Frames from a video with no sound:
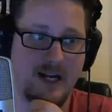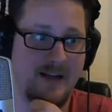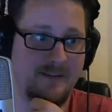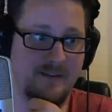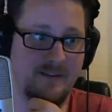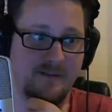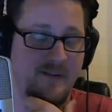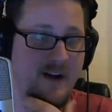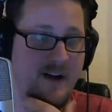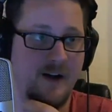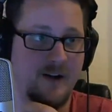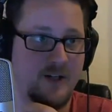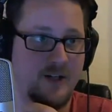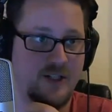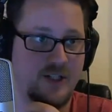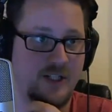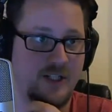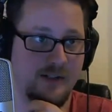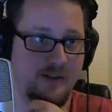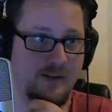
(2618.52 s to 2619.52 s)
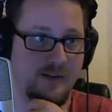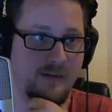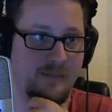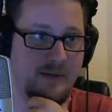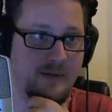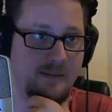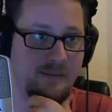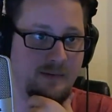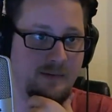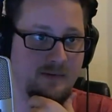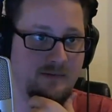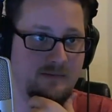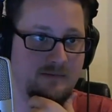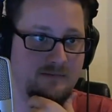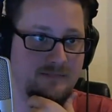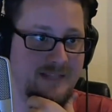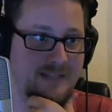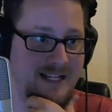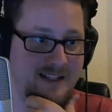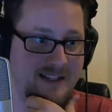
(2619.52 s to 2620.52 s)
have to fire a shitload of people.
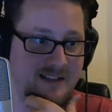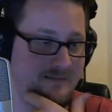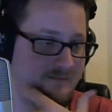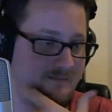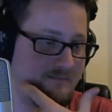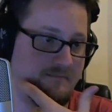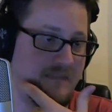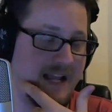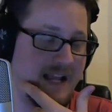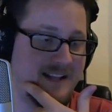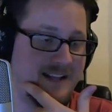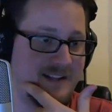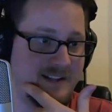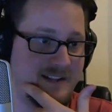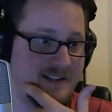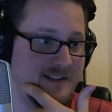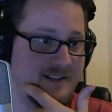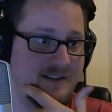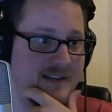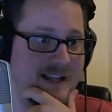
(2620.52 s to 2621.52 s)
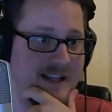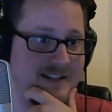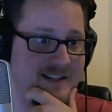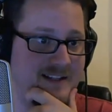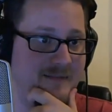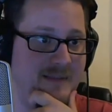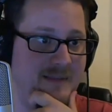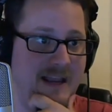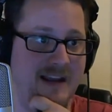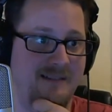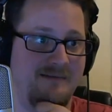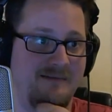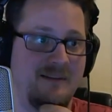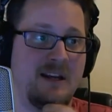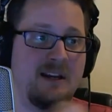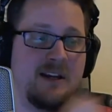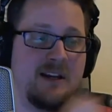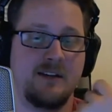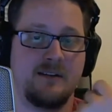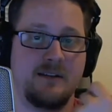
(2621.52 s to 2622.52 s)
That's and
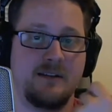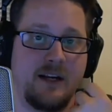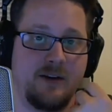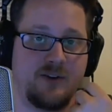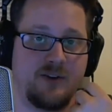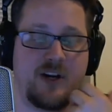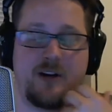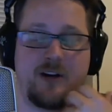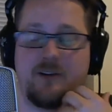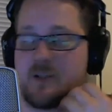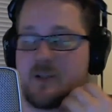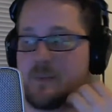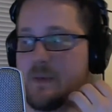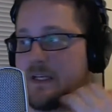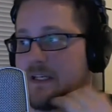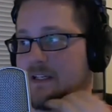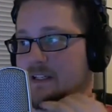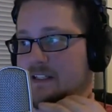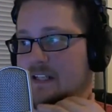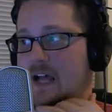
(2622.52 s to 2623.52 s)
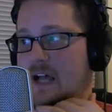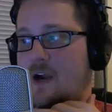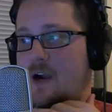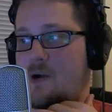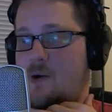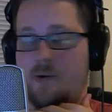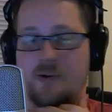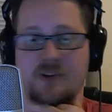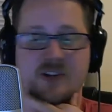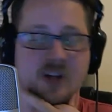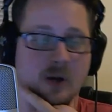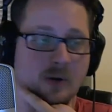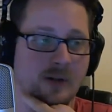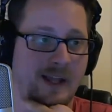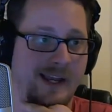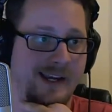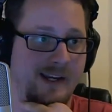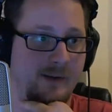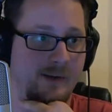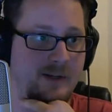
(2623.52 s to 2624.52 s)
generally speaking, stockholders don't
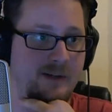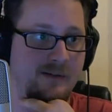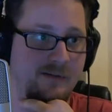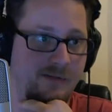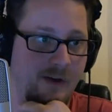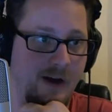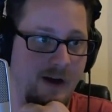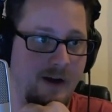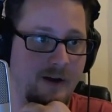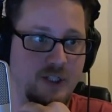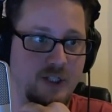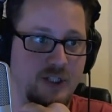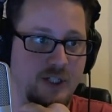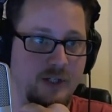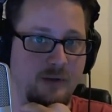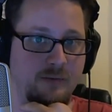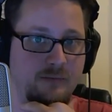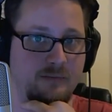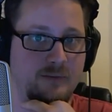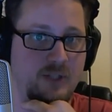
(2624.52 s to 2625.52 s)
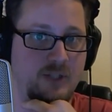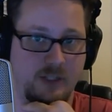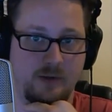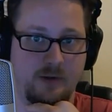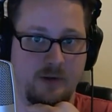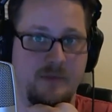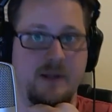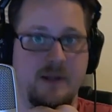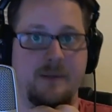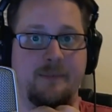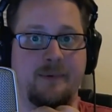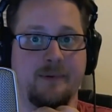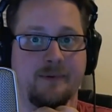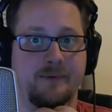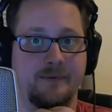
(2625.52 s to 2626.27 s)
like it when you fire a shitload of people.